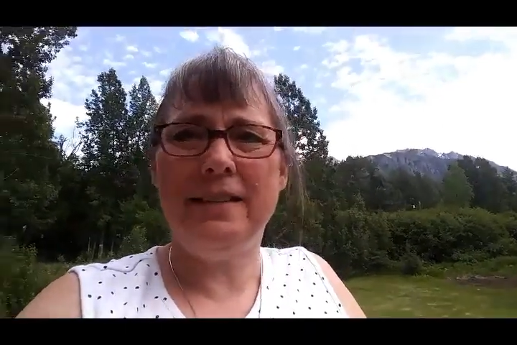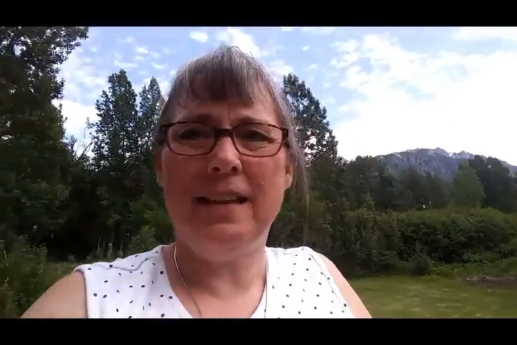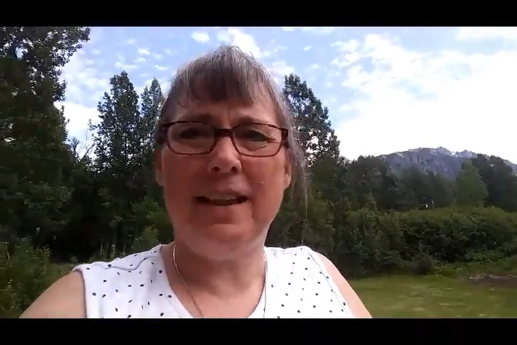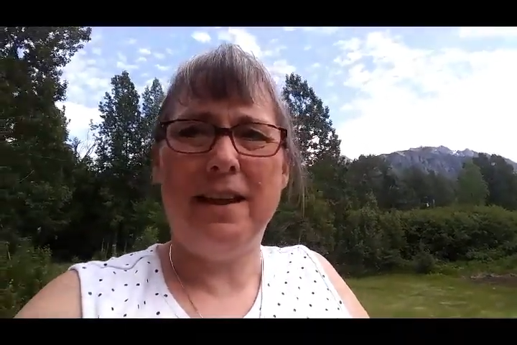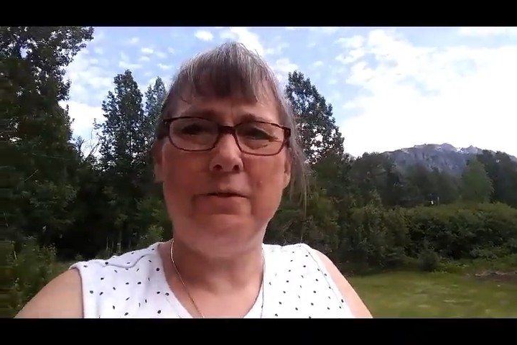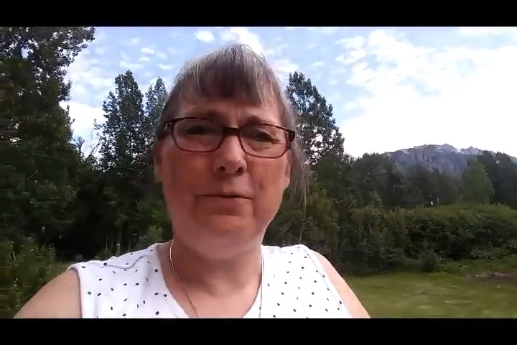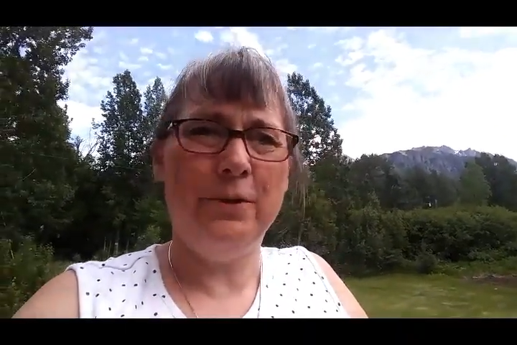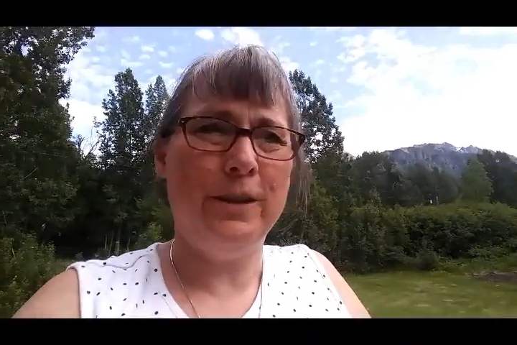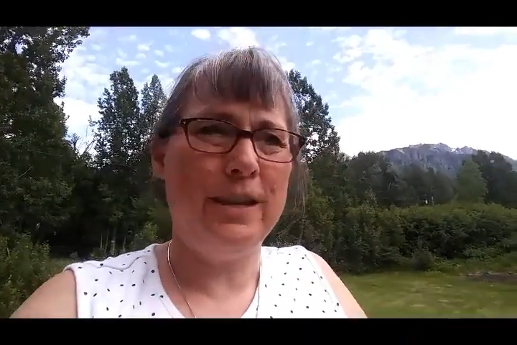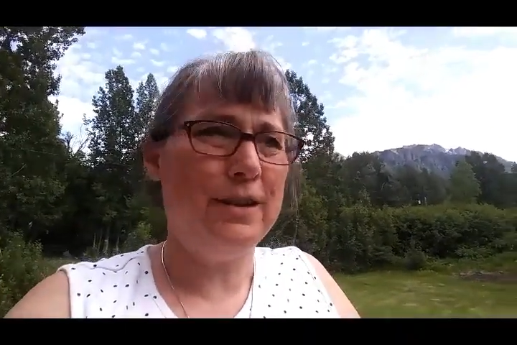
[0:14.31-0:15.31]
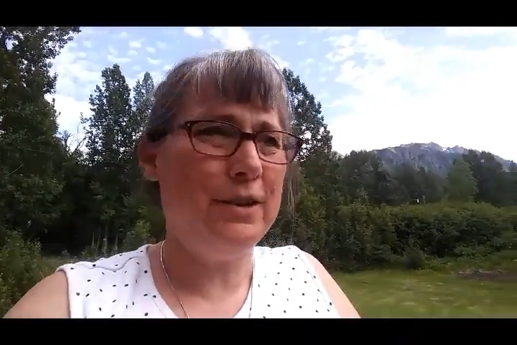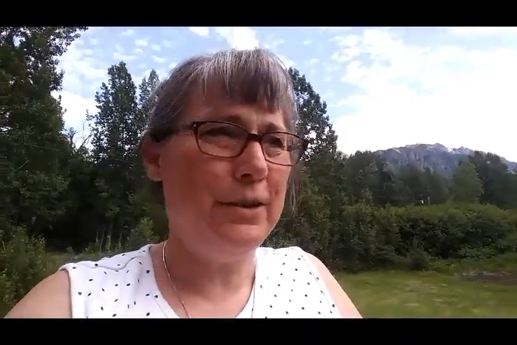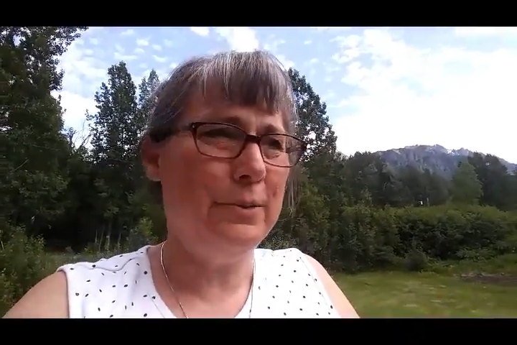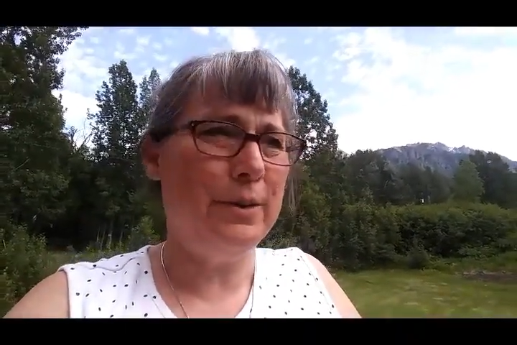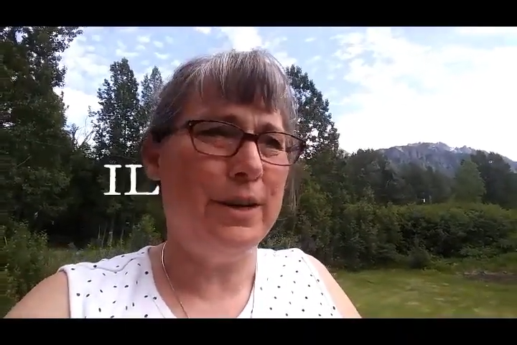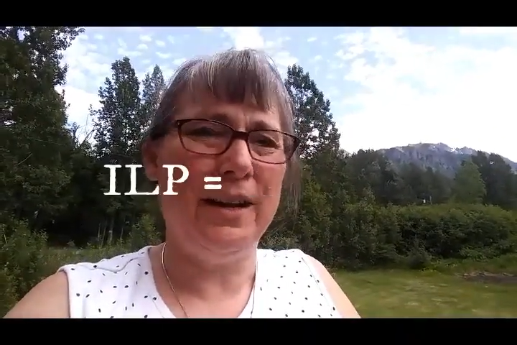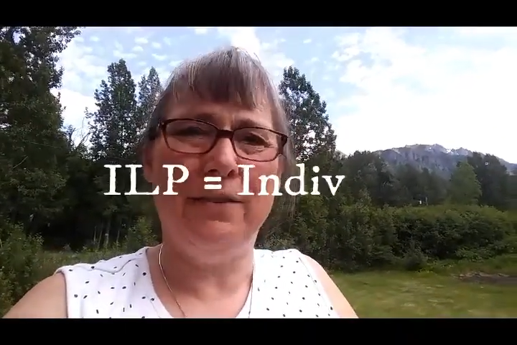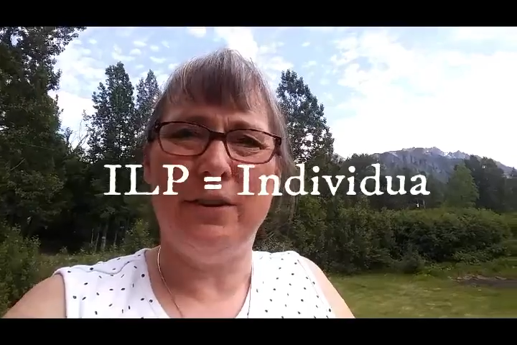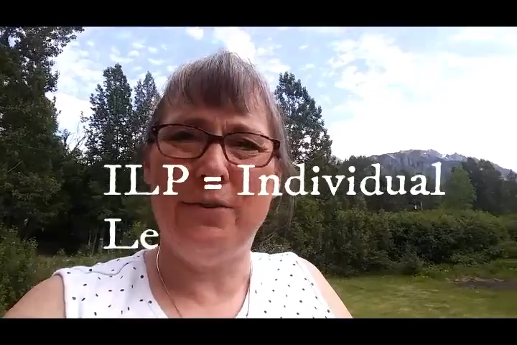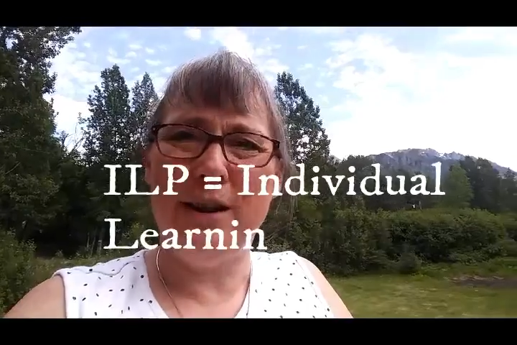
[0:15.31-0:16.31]
set out for the year. We're going to
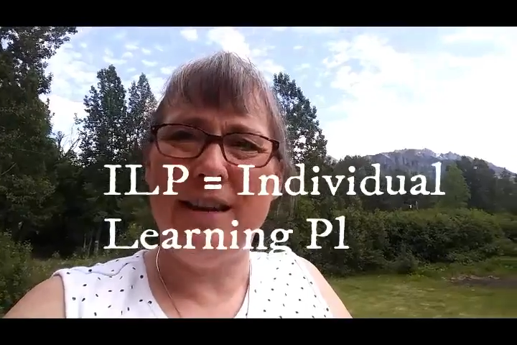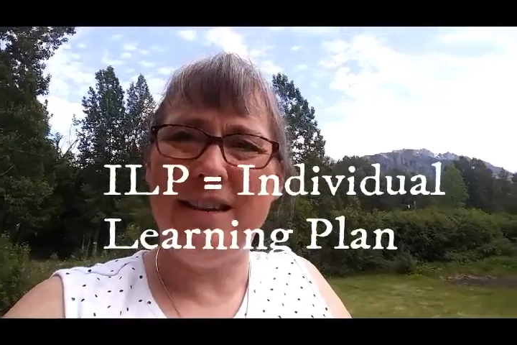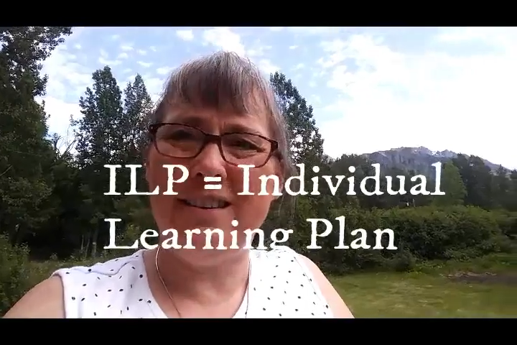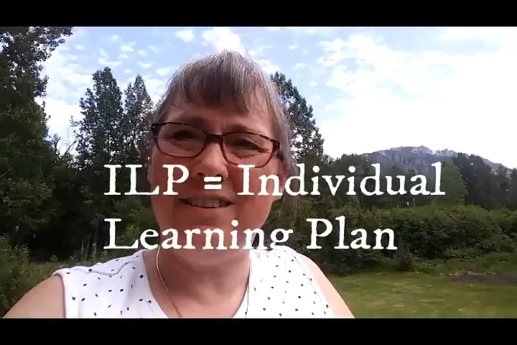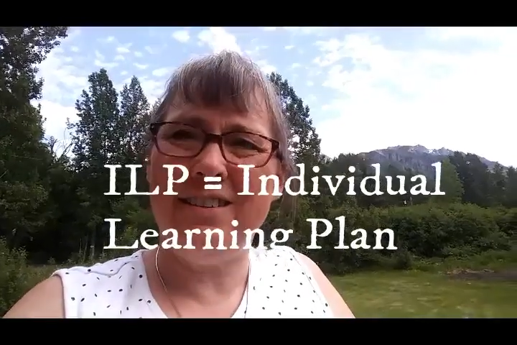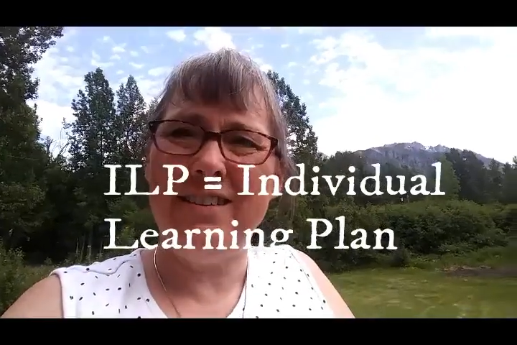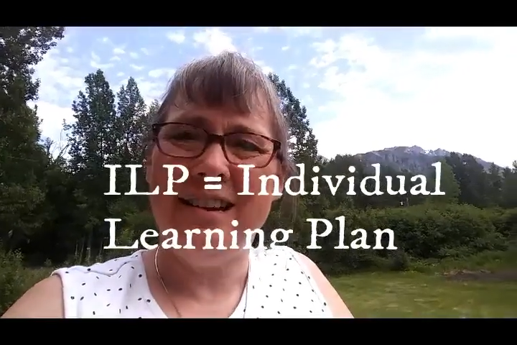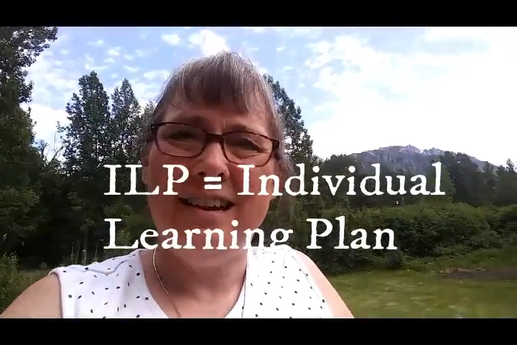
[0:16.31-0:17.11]
have a great year.